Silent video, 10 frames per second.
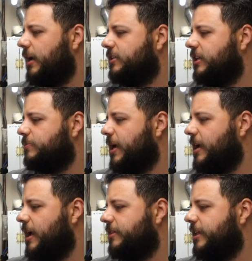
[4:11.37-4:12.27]
Cheers,
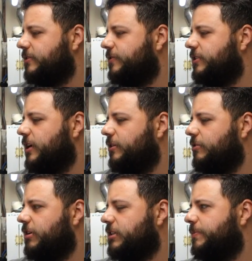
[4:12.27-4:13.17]
mate, and thanks for sharing your
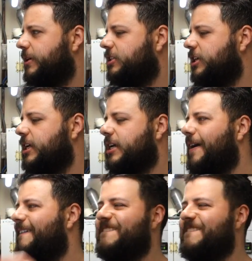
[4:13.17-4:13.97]
recipe, Jake.